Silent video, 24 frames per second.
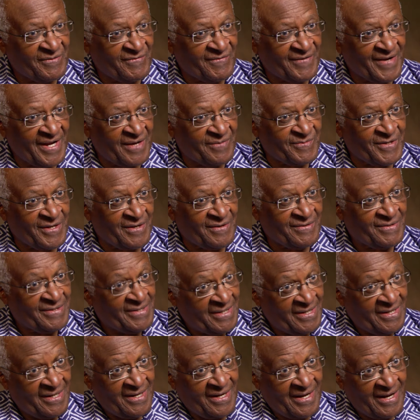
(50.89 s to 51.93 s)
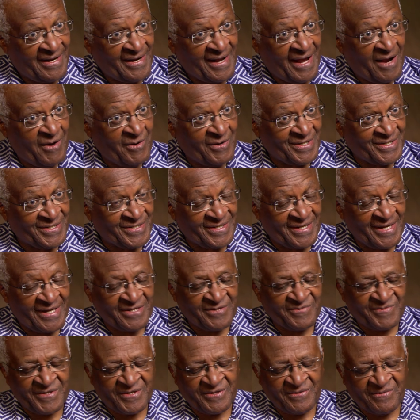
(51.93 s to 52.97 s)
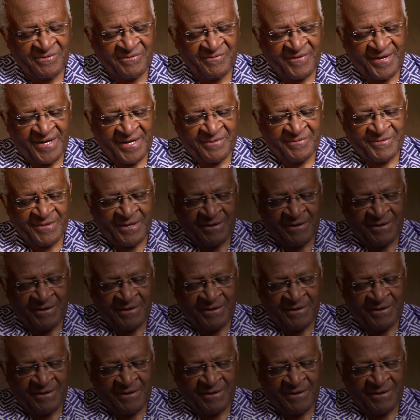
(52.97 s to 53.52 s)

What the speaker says: of Cape Town, and I was the Archbishop of Cape